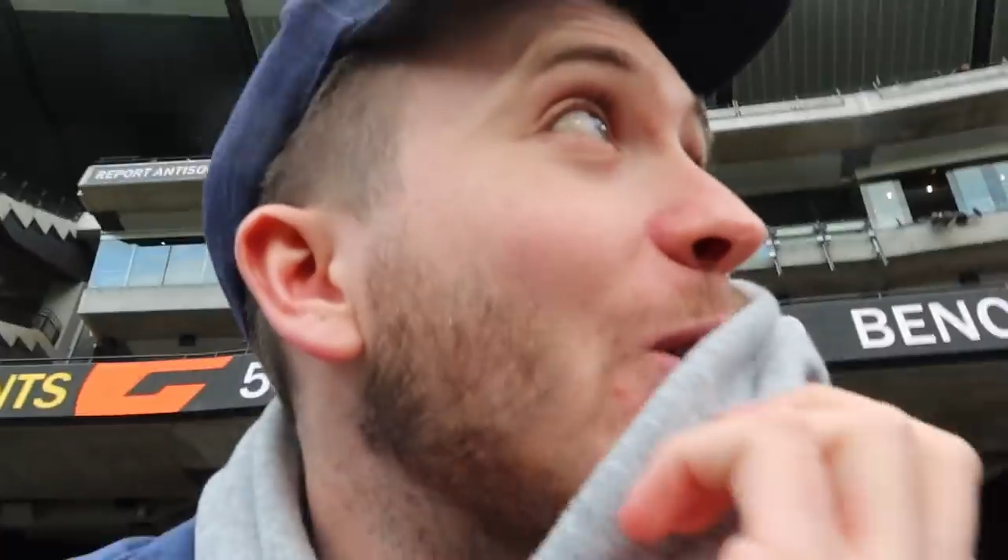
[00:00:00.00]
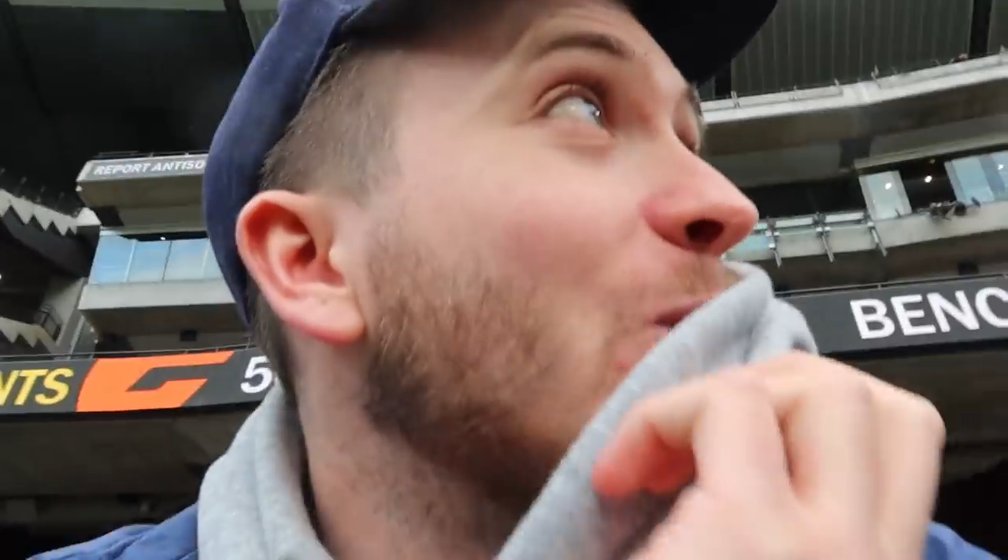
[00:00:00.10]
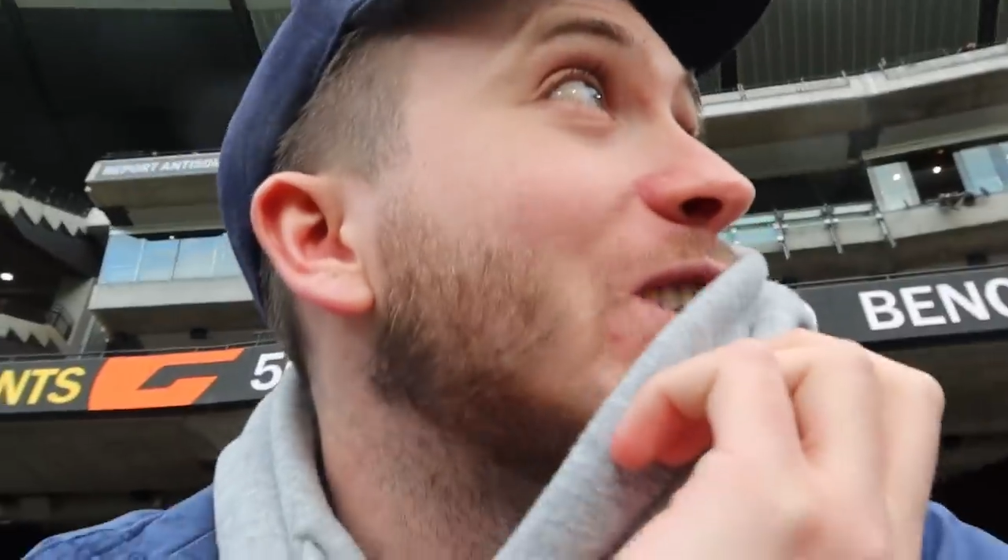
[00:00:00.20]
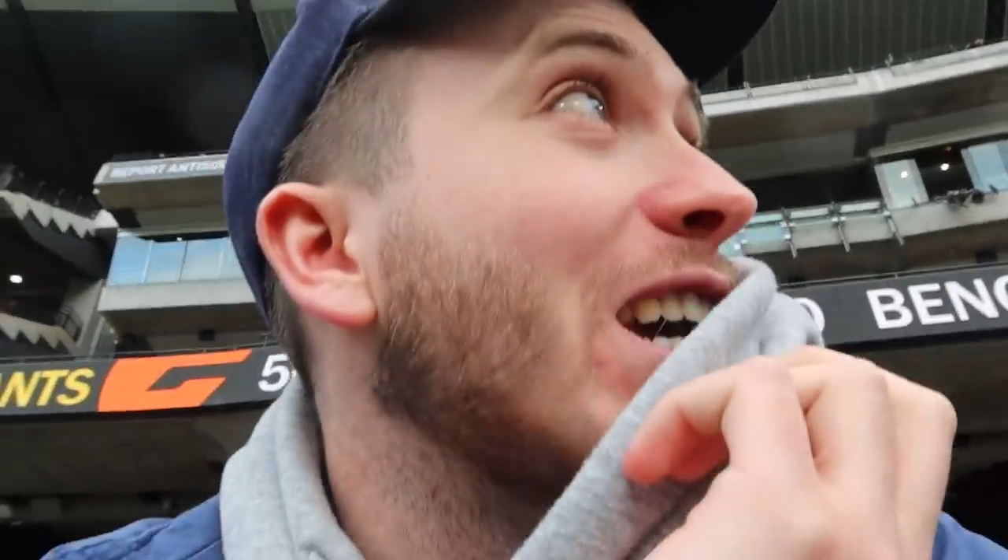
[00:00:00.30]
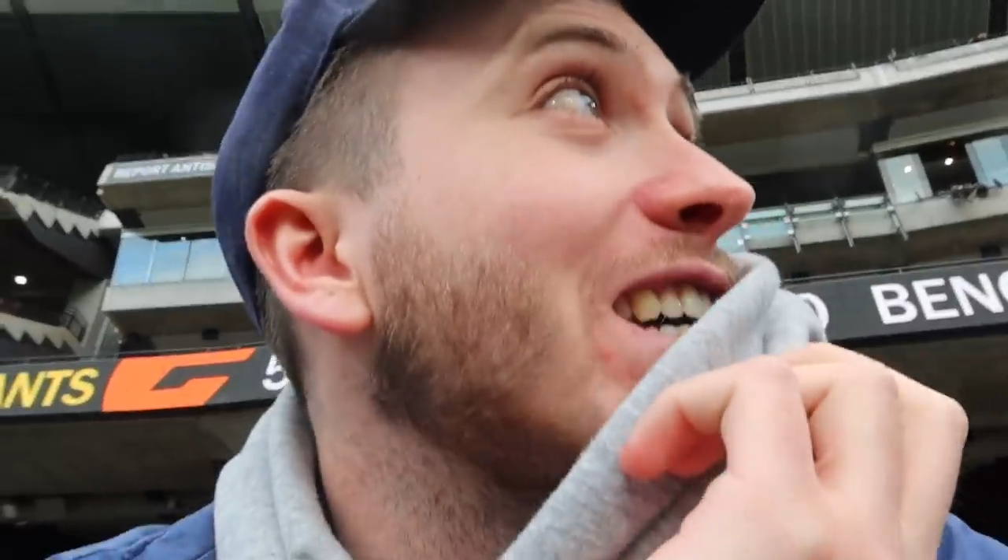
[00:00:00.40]

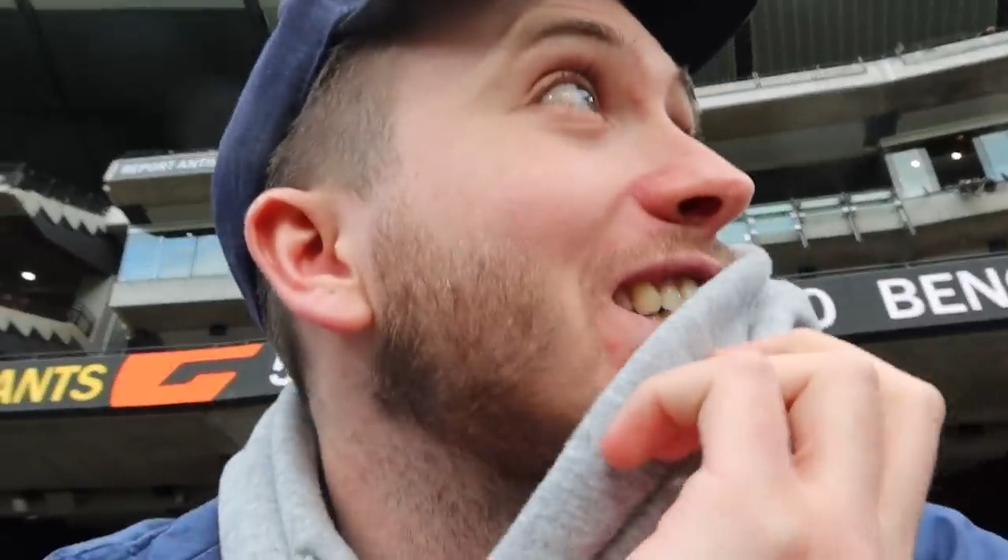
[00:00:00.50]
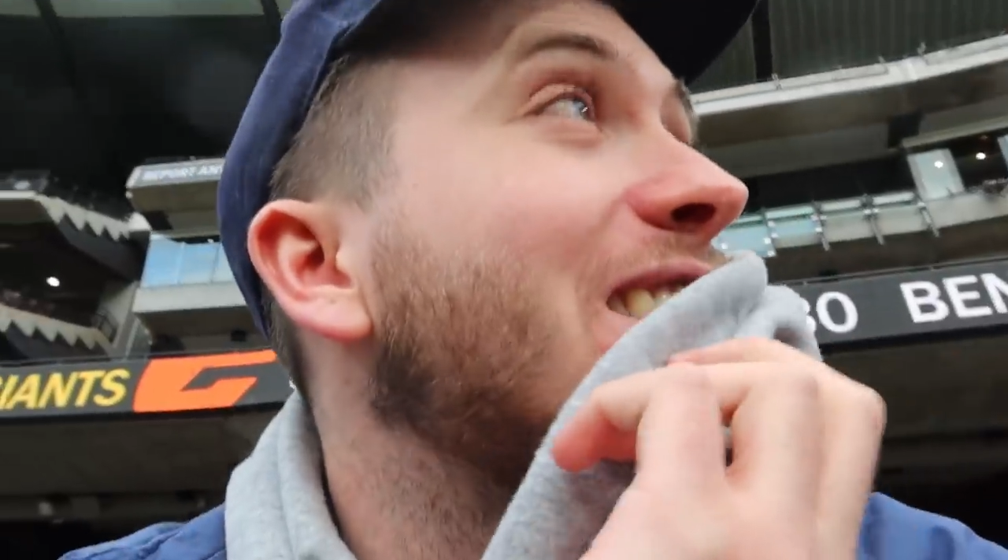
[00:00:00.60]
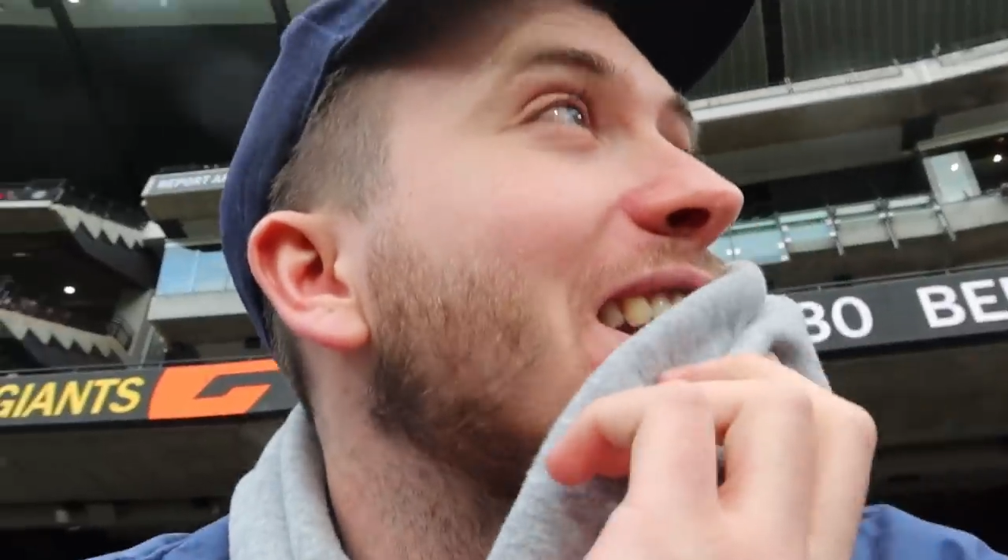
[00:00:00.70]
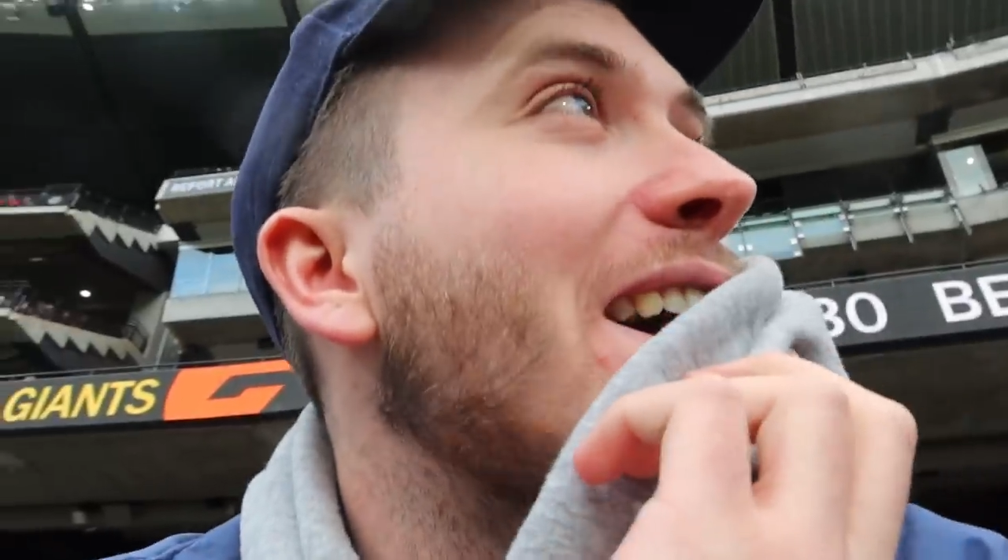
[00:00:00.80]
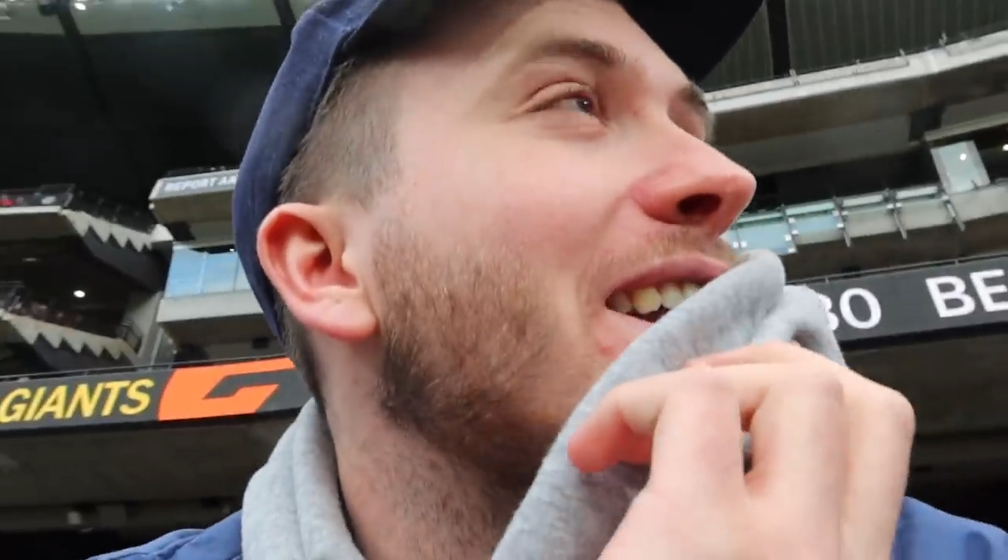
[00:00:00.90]
all Dees,
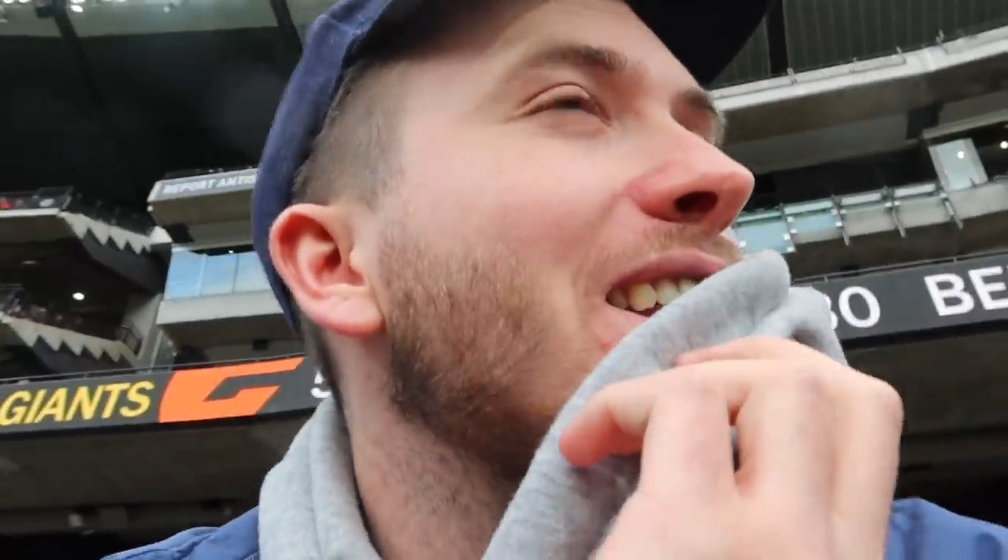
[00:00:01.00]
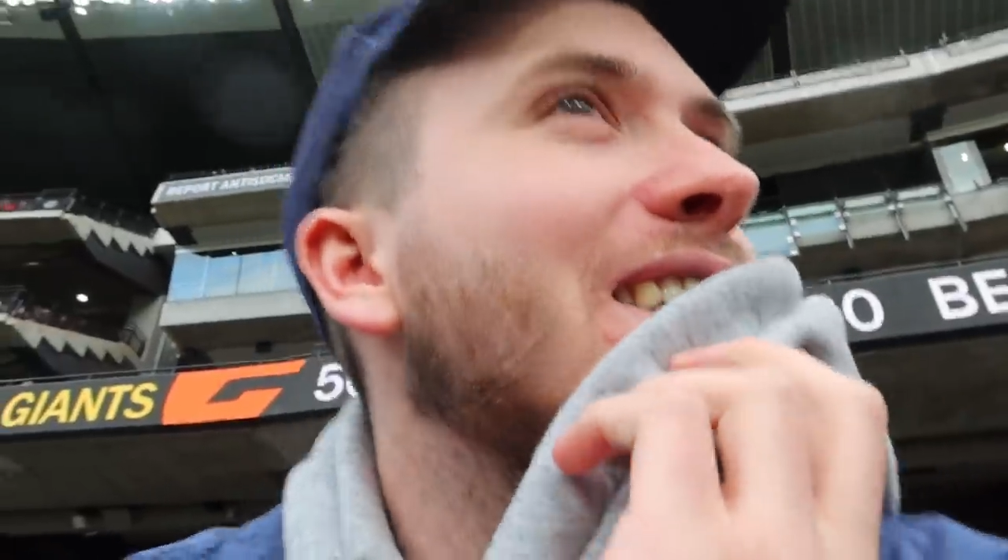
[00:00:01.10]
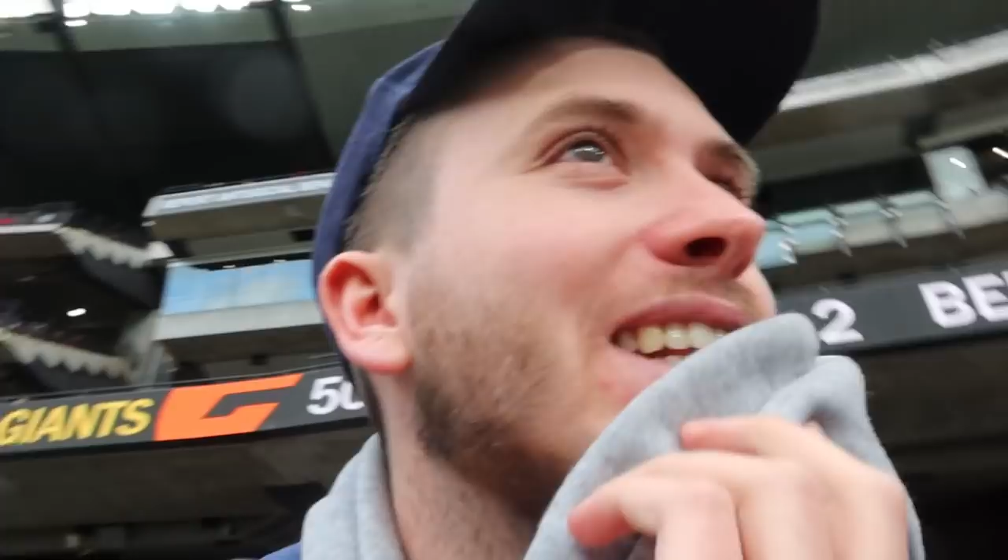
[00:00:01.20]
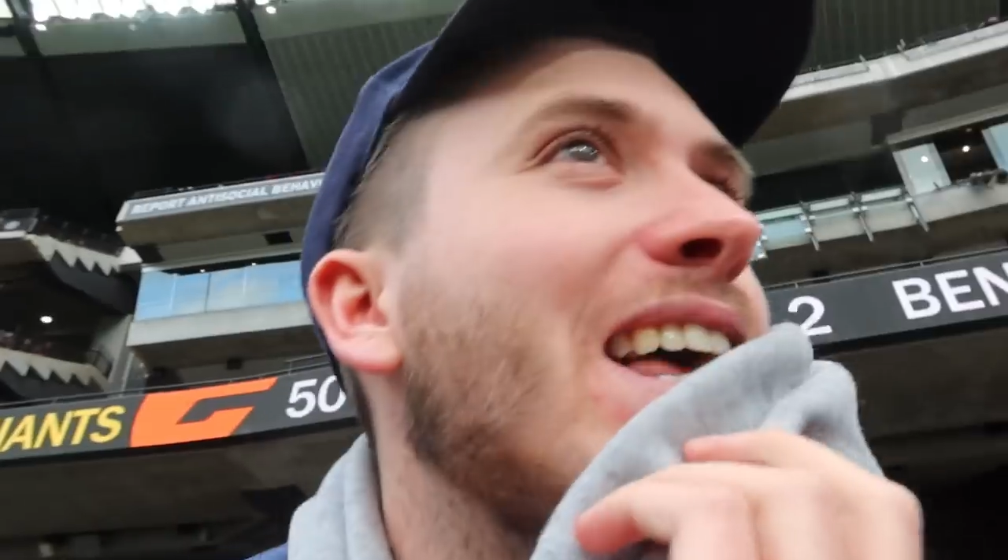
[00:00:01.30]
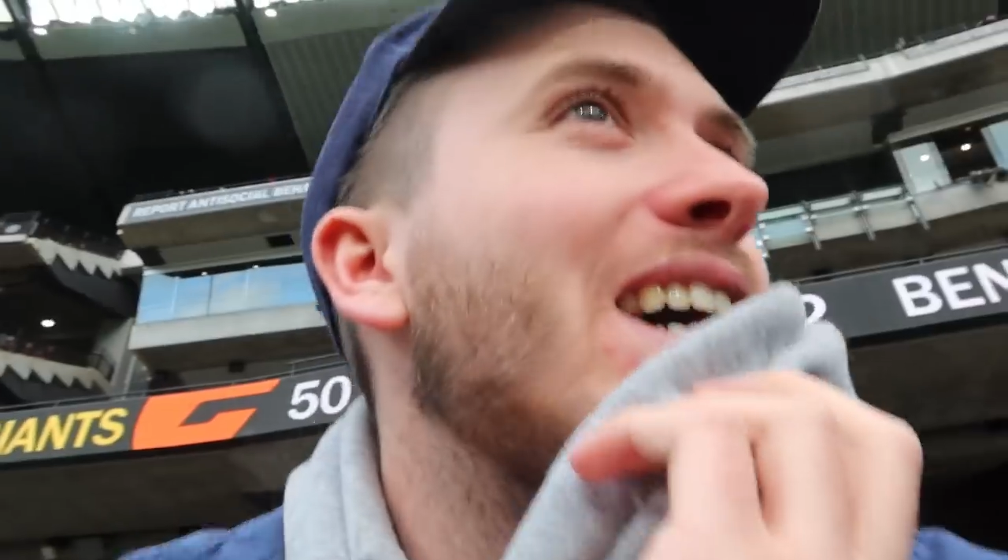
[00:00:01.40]
started
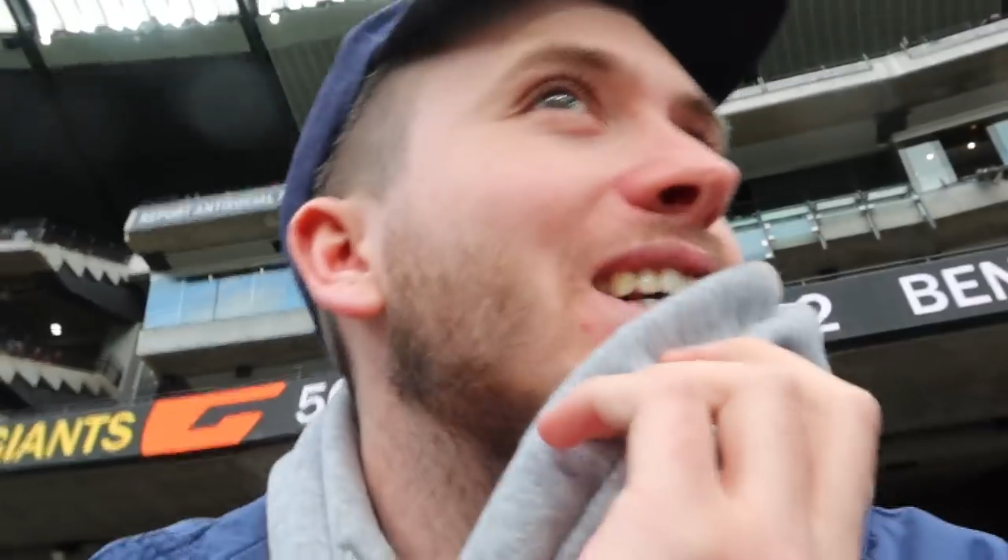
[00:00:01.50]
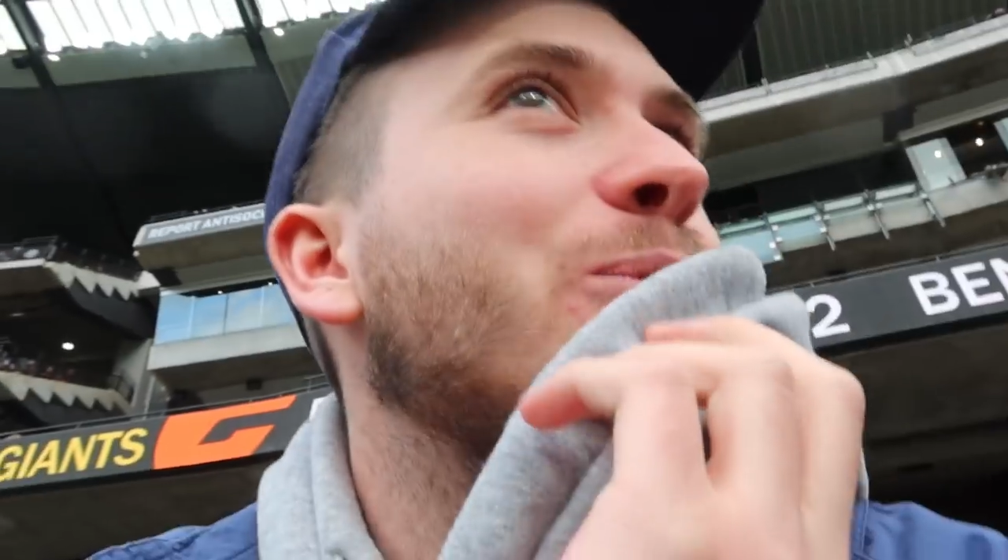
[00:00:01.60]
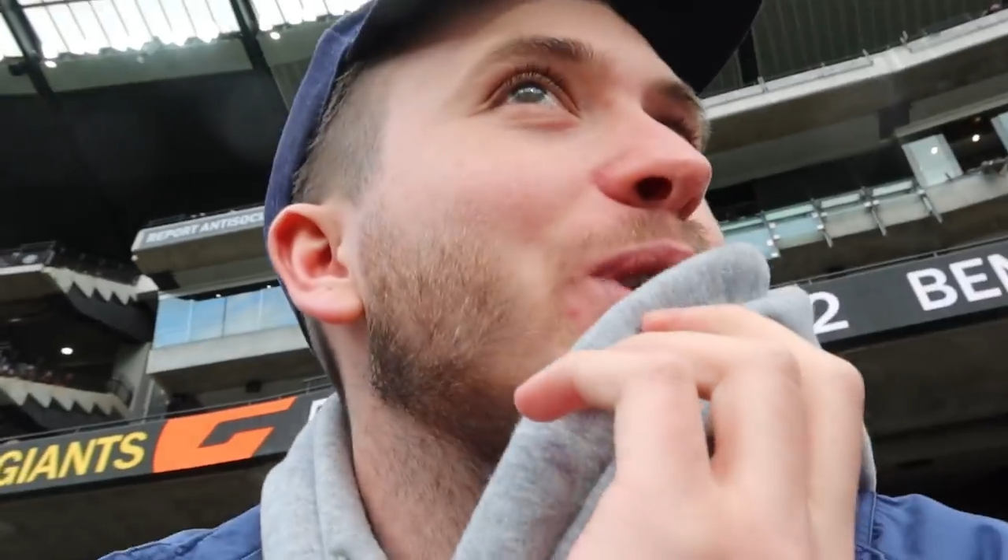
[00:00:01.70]
this last.